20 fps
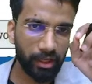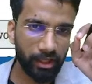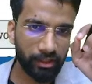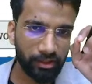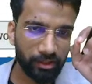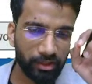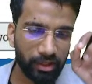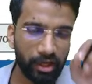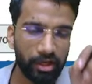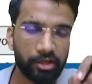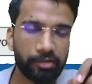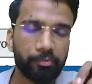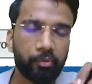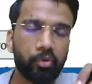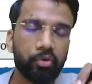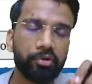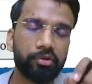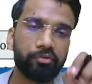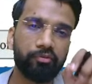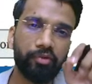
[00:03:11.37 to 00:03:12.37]
it
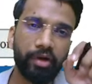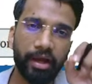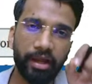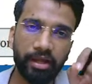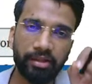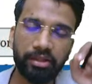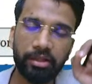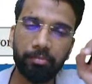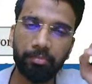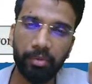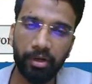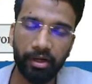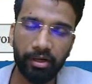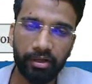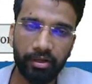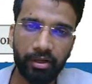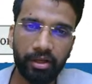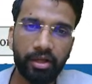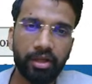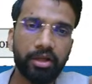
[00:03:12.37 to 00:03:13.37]
transports via the
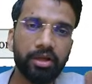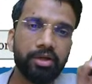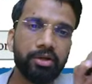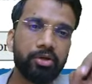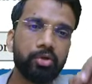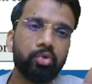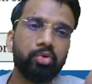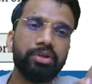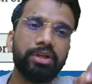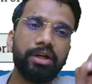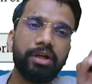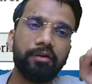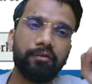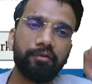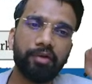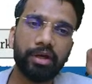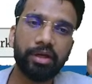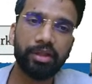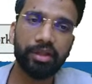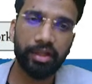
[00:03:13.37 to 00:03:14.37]
blood to the
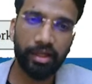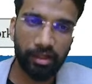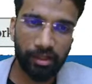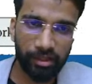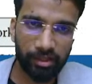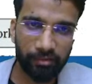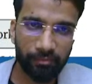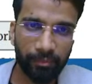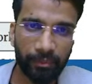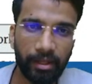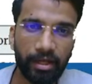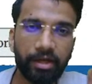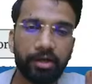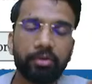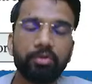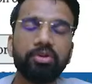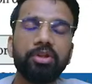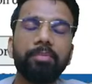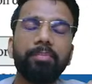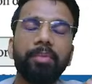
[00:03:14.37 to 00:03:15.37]
different cells,
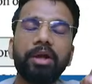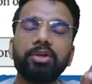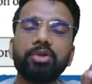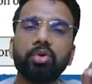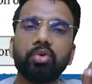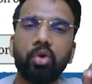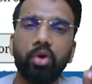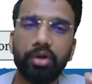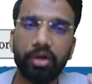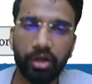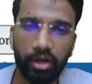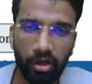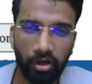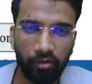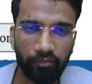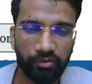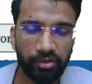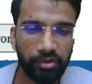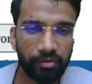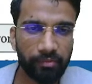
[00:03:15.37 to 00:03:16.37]
into the mitochondria
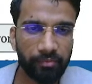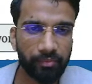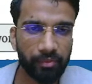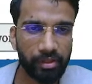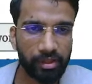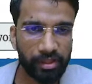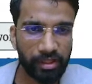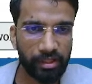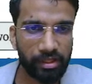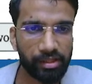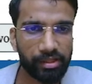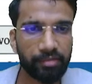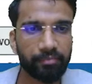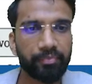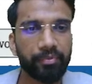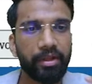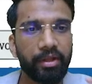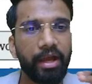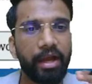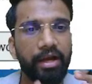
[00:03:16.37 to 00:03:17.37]
of the cells,
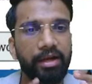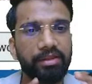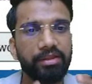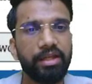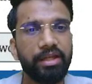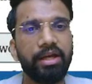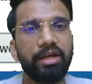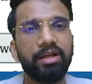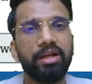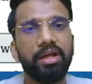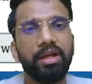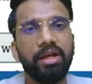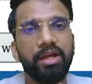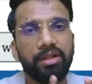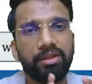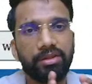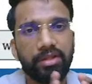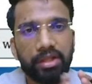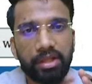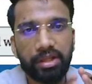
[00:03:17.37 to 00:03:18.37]
and there
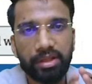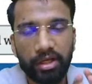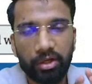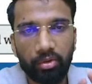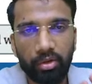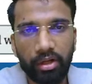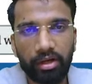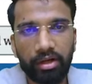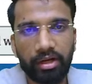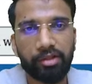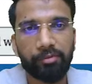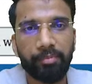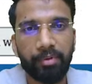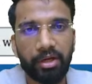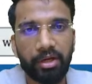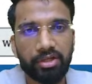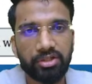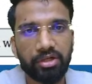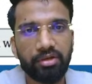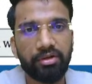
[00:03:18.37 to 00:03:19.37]
the cellular
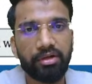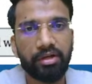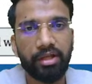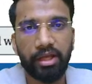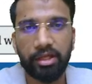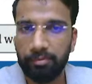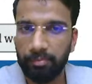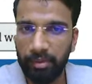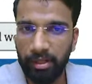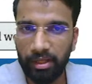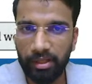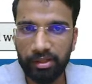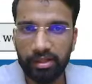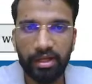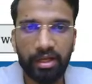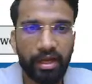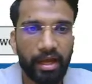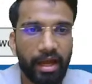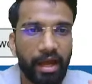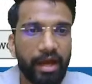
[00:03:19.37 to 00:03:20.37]
respiration takes place
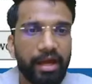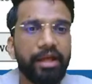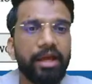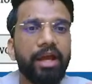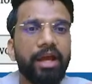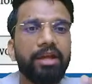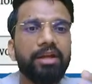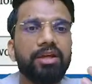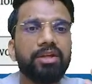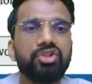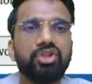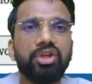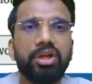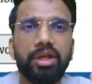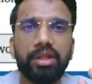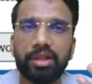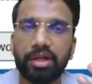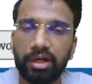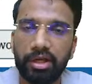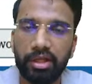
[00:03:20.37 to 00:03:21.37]
and energy
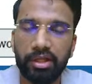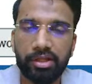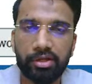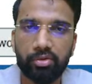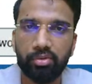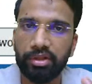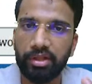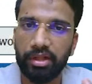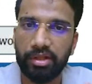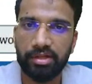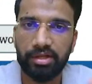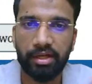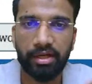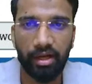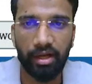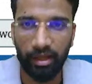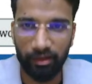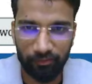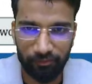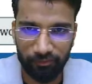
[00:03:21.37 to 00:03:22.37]
is released to
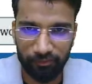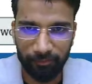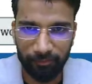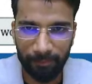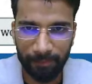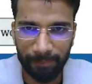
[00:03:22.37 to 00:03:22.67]
sustain life.